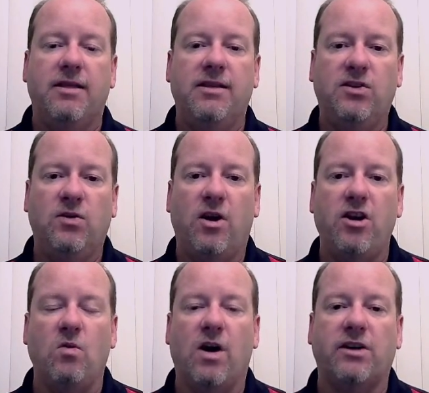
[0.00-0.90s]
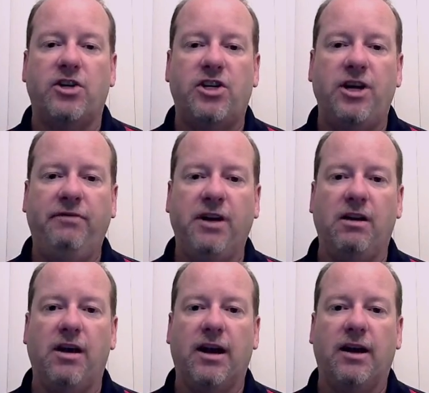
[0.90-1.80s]
This one you want to shift
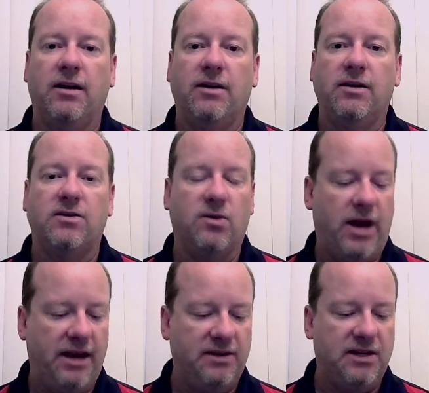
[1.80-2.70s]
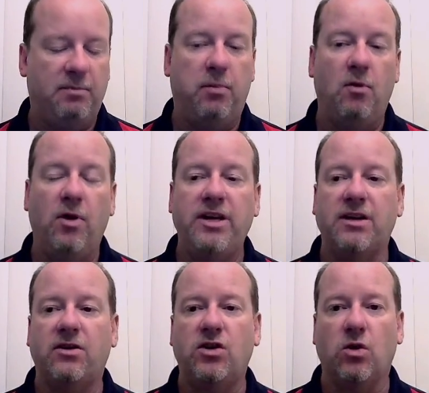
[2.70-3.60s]
click so it ends up
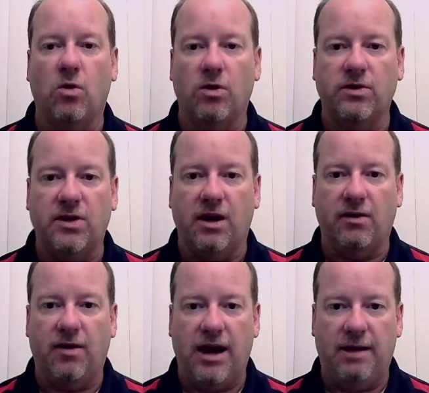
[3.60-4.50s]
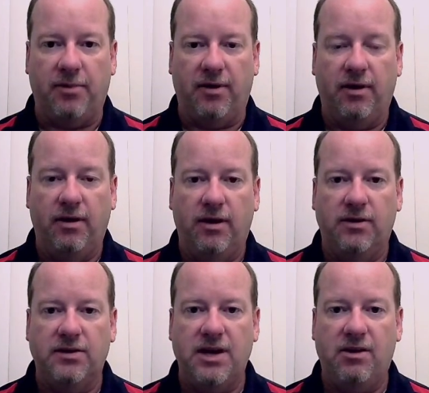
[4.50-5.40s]
pointed towards the other hopper.
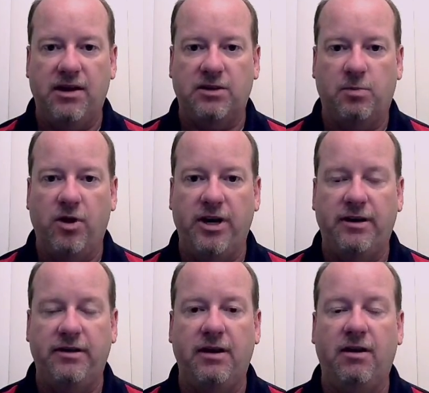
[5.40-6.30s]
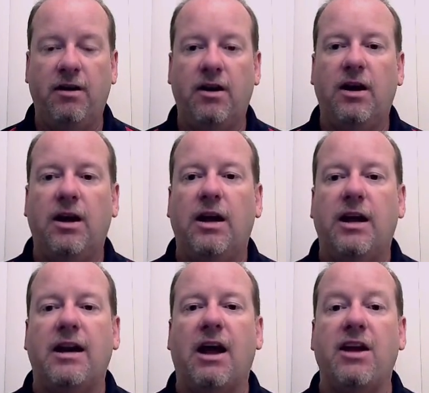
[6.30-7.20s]
See how that's pointed there?
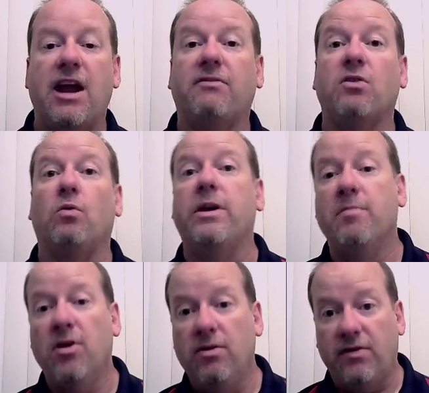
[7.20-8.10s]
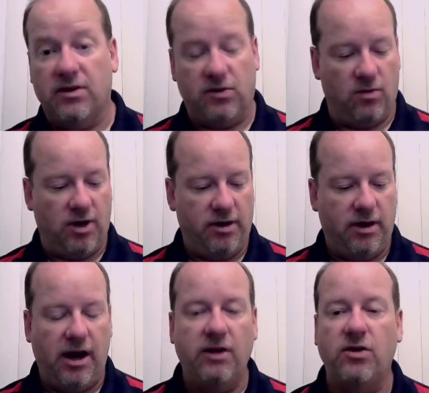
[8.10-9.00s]
Now you have to remove this one
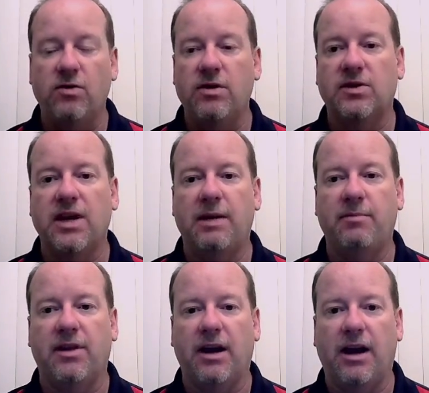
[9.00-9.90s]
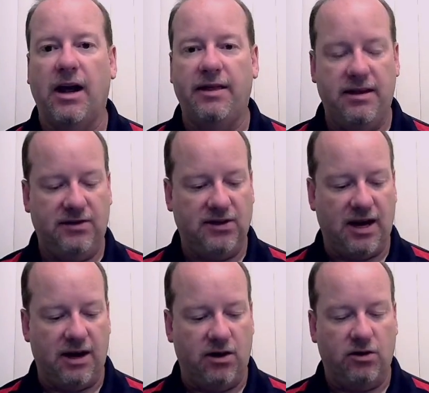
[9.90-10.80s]
and do the same thing on this
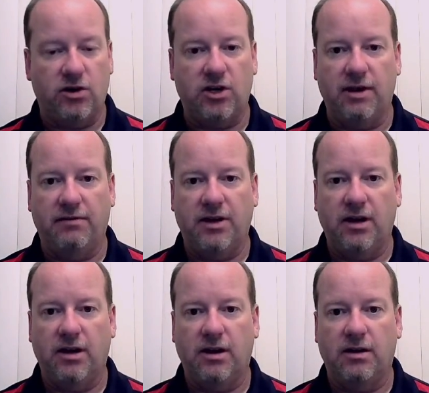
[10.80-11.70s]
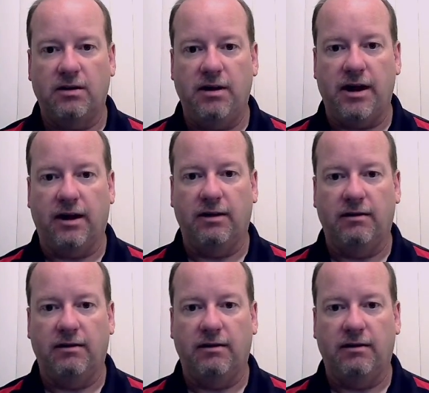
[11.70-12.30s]
side. Shift click.